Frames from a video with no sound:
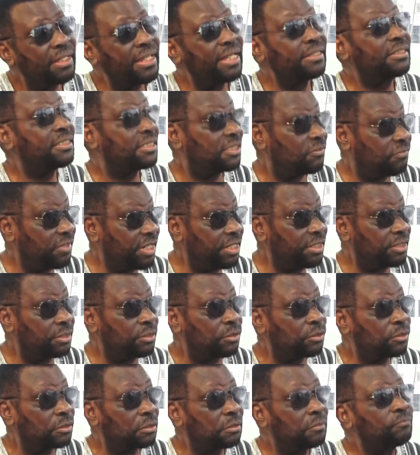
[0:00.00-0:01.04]
That is very
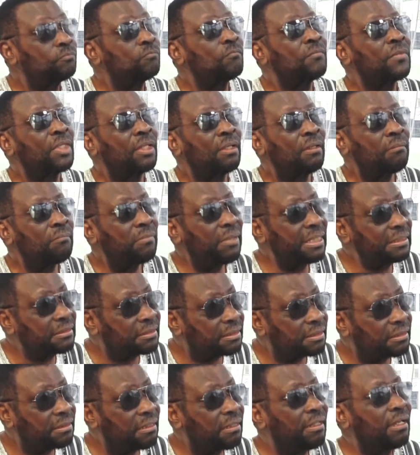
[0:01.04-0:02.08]
good.
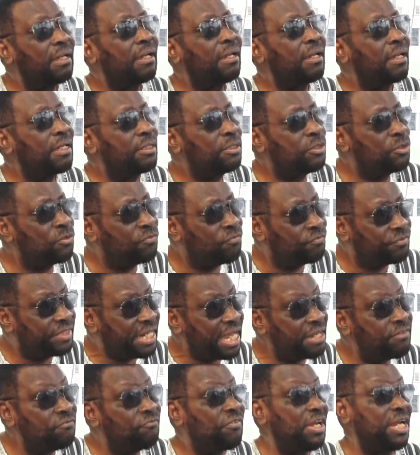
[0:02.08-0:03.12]
But you've
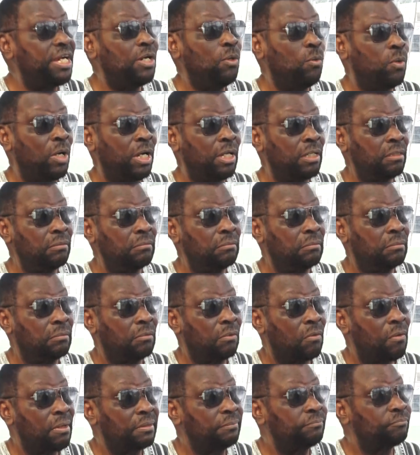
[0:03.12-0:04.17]
done very well.
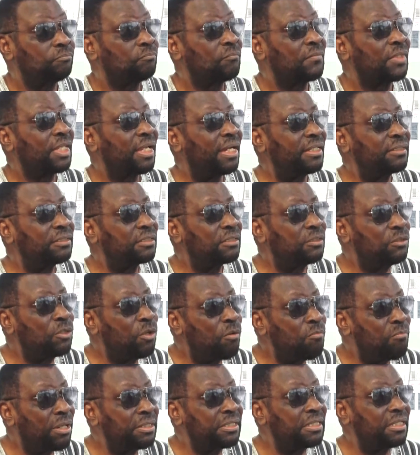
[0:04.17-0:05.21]
There's
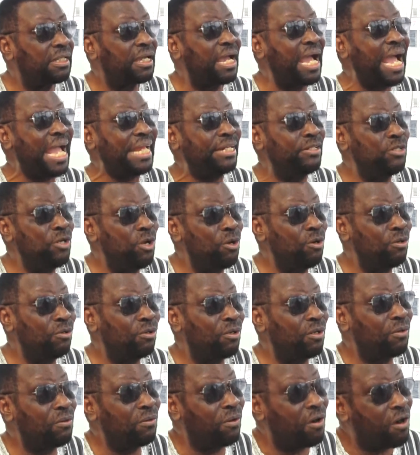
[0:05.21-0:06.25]
nobody I know
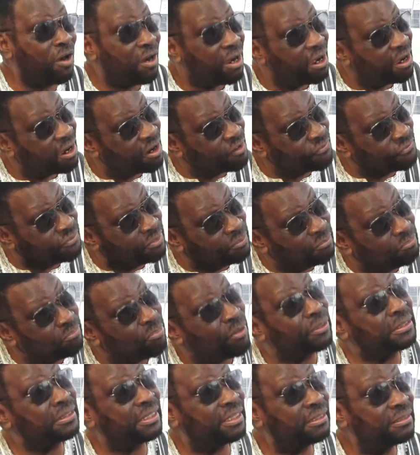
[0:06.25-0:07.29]
of
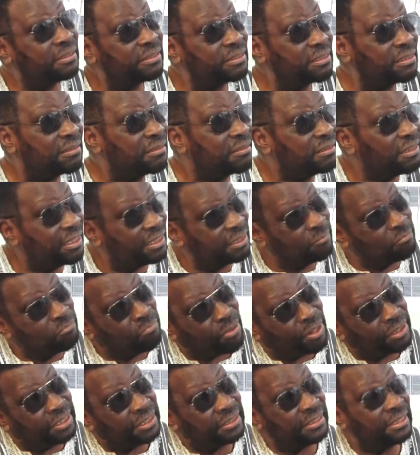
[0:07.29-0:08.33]
importance in
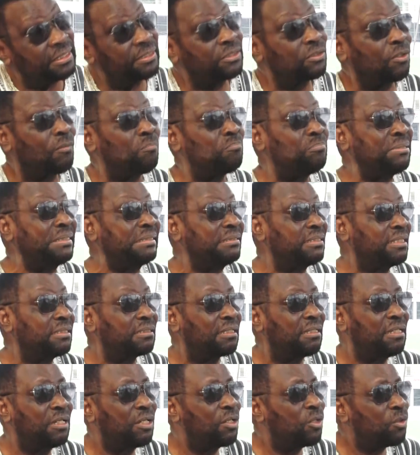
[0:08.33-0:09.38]
politics or business
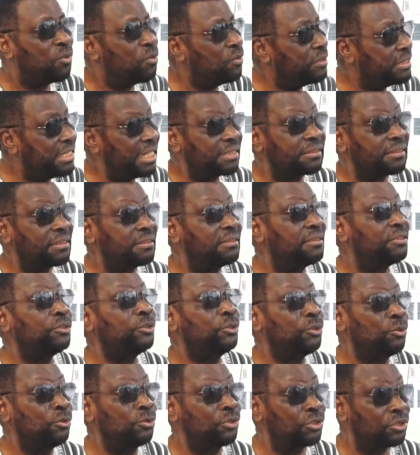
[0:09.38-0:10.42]
who doesn't
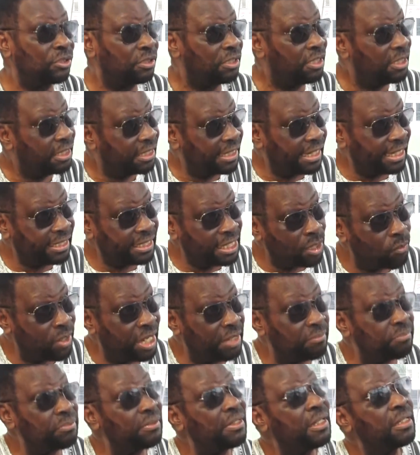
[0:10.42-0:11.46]
use
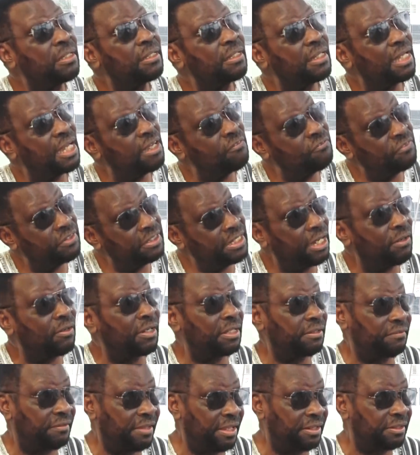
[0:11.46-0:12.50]
GhanaWeb every now
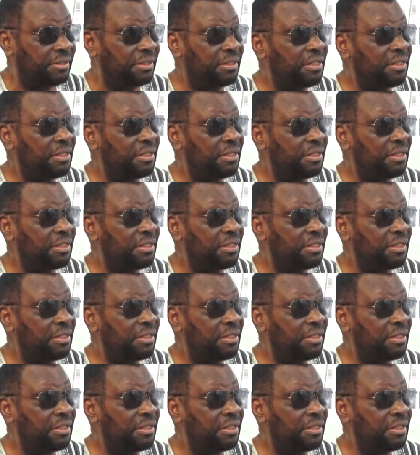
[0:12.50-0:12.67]
and then.